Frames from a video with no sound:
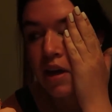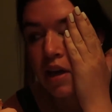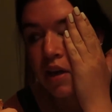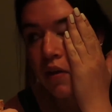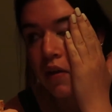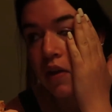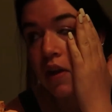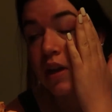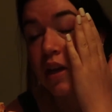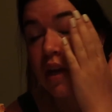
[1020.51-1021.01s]

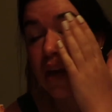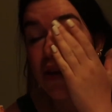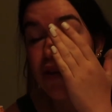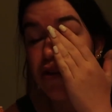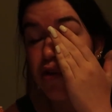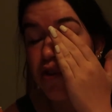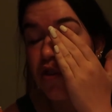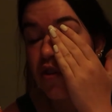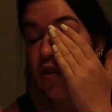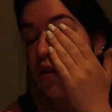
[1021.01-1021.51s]
They're like, yeah,
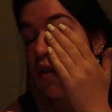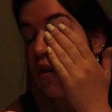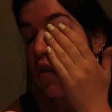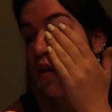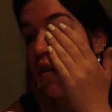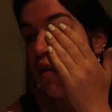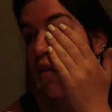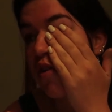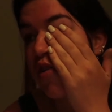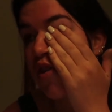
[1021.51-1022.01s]
sure.
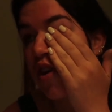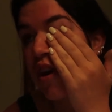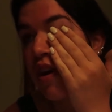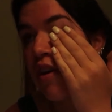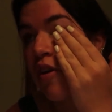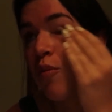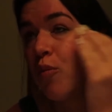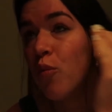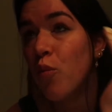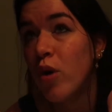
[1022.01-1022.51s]
You can check out
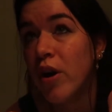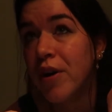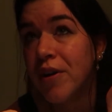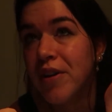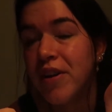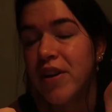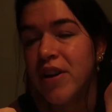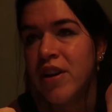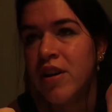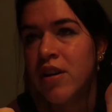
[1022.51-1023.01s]
at
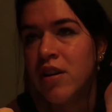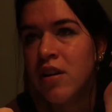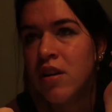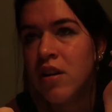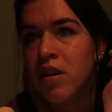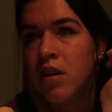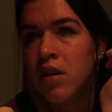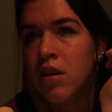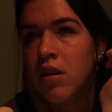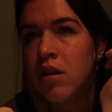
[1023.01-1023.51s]
1.
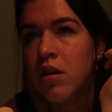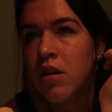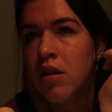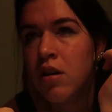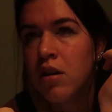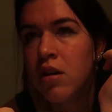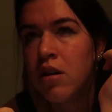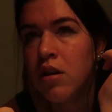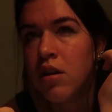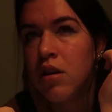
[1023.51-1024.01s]

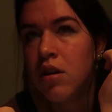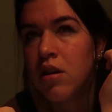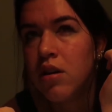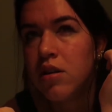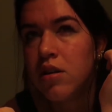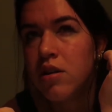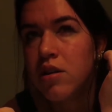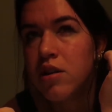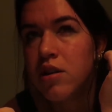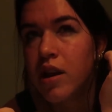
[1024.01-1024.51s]

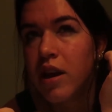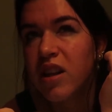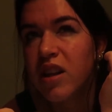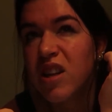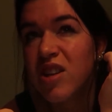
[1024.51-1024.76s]
It's like,